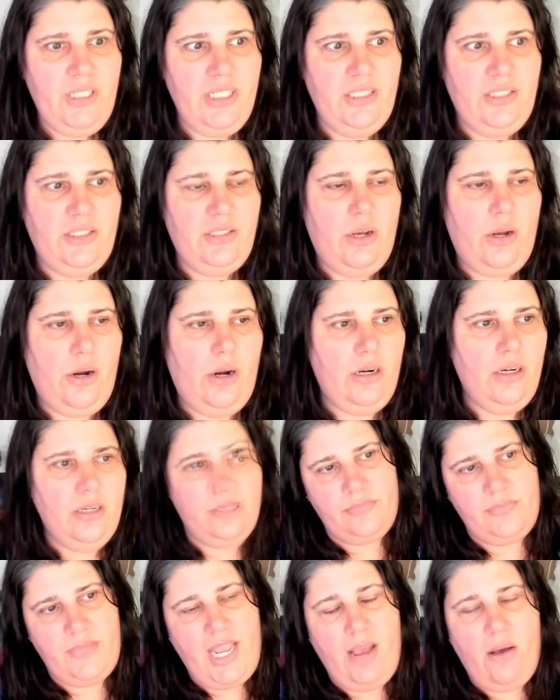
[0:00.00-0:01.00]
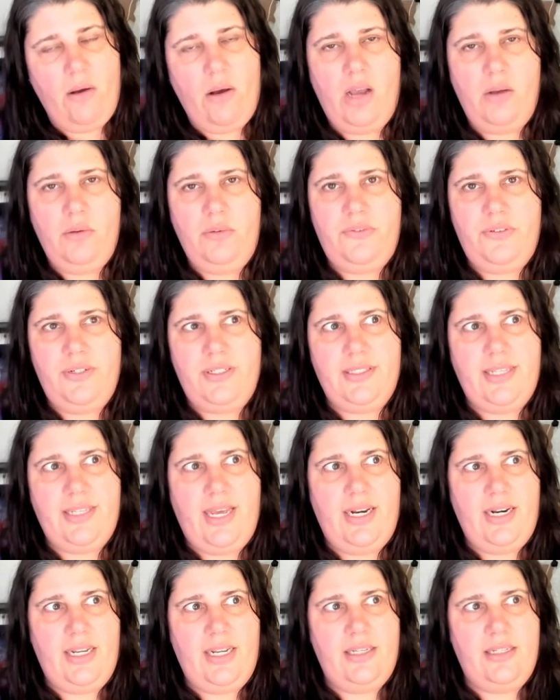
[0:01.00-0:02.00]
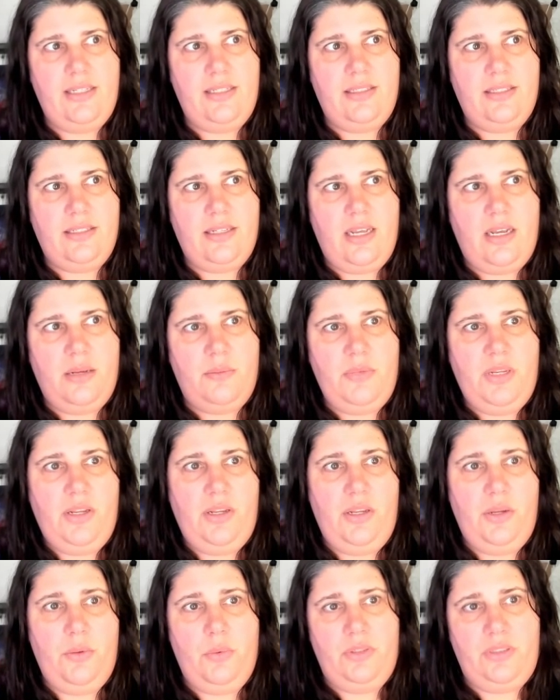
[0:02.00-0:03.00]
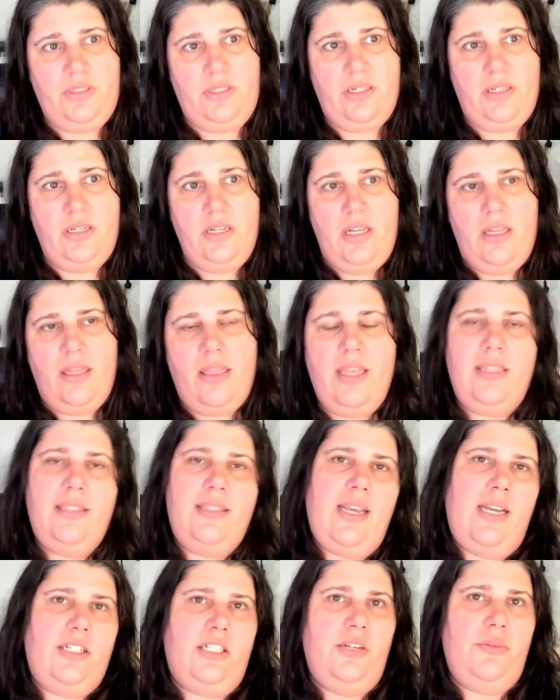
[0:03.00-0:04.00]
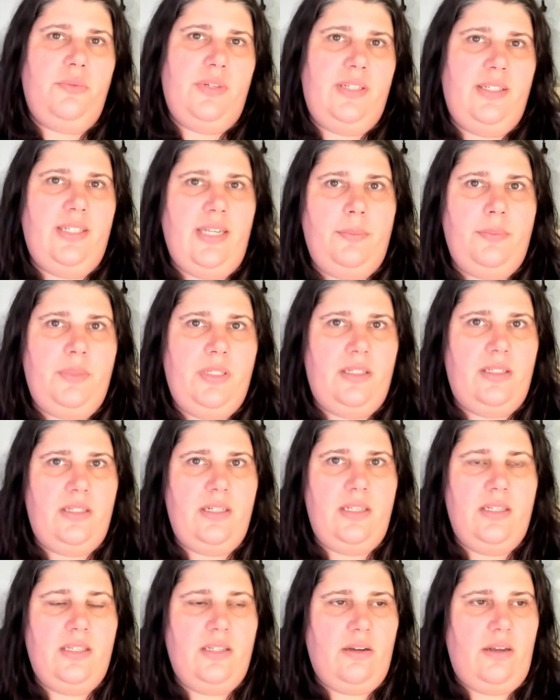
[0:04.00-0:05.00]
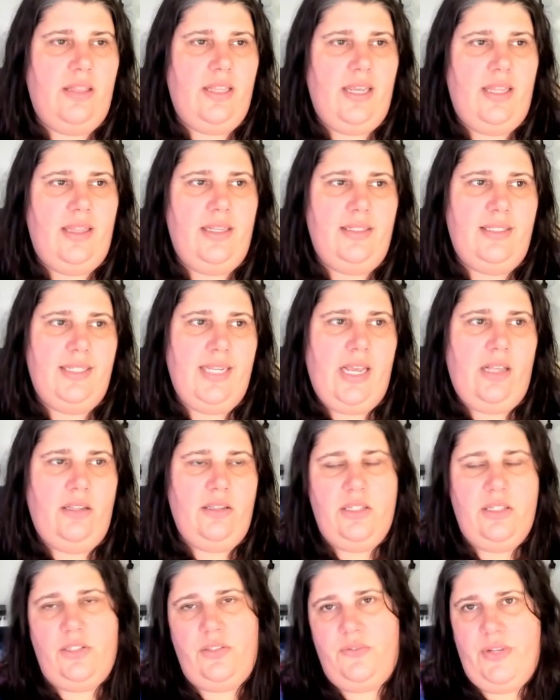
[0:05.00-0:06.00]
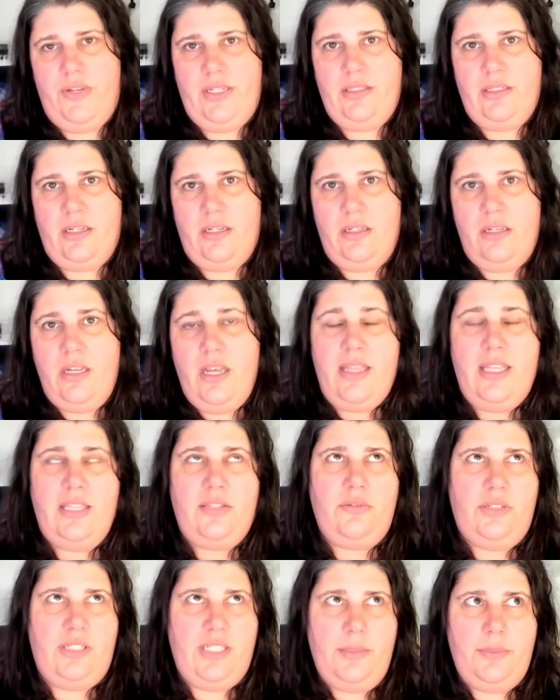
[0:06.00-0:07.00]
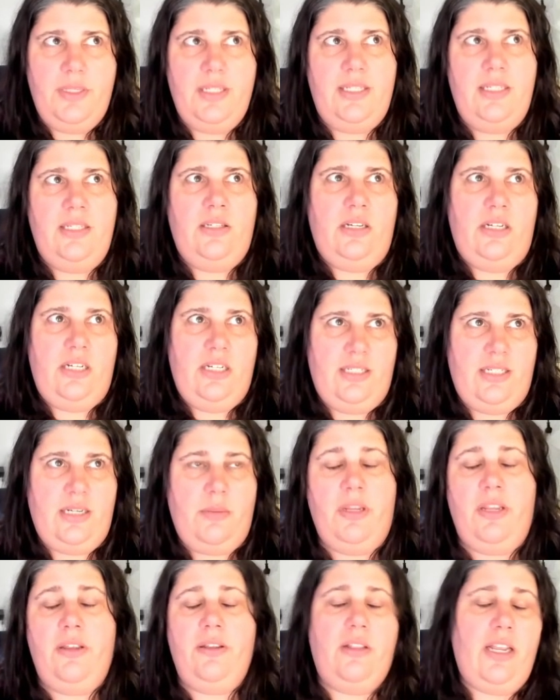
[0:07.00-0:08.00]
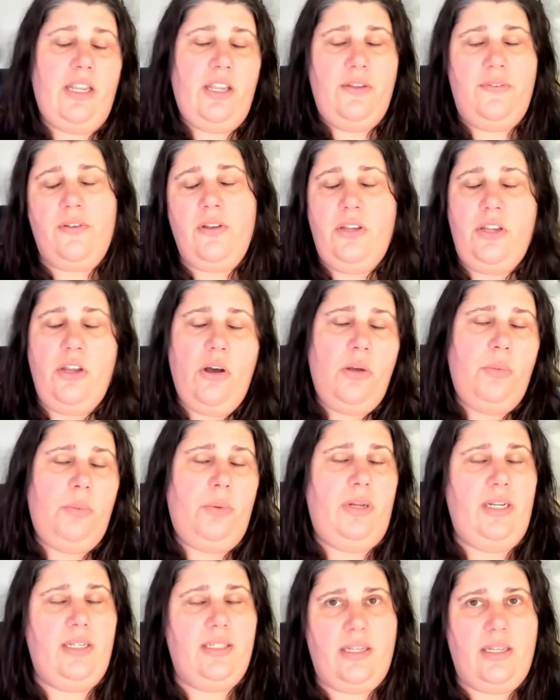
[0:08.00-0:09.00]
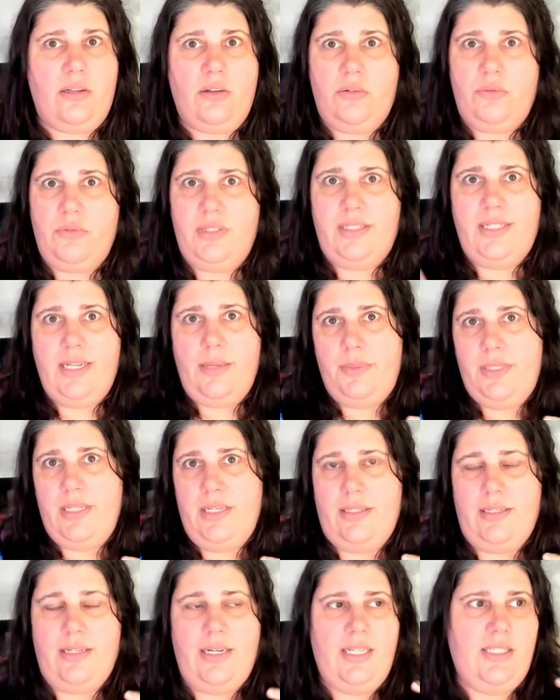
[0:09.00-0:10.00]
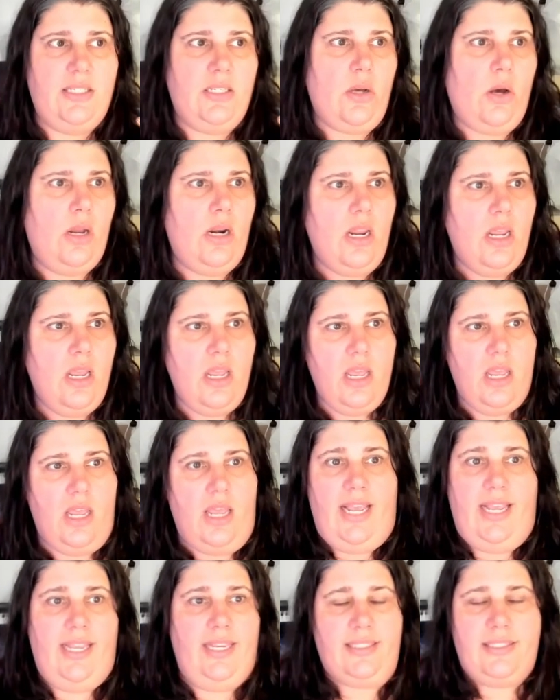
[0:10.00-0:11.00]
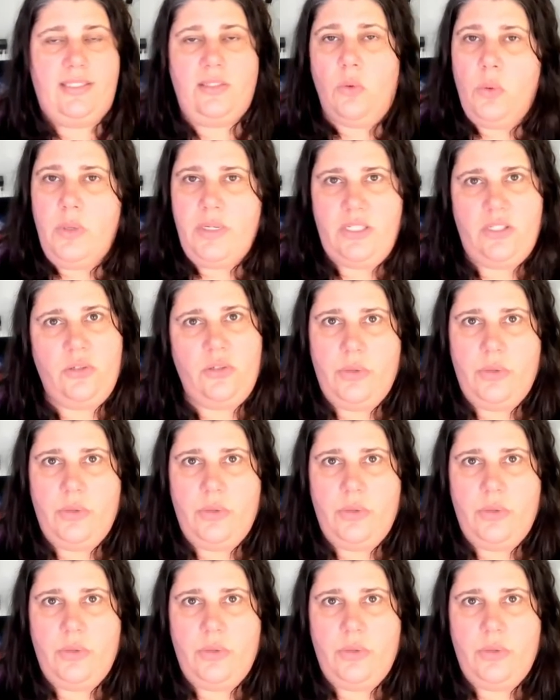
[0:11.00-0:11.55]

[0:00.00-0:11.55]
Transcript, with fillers: So how I would fix that is you want to, there's actually receptors inside there that tell your sphincter. There's receptors inside your stomach. Your whole body's like got receptors, and it's always